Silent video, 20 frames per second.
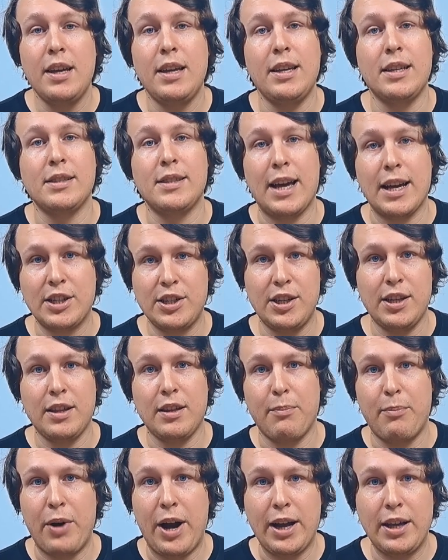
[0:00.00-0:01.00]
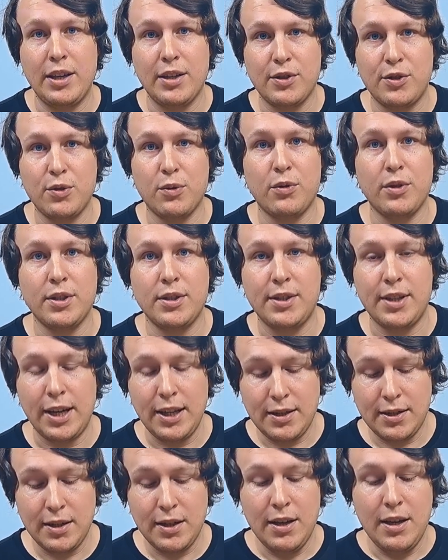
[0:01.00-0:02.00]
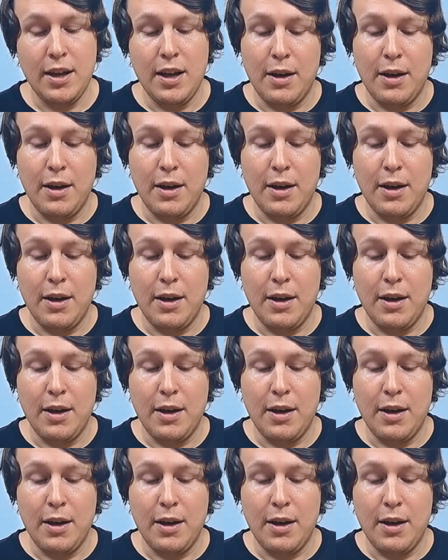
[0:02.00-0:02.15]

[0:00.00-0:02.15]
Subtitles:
He is actually in the Brachiosaurus set.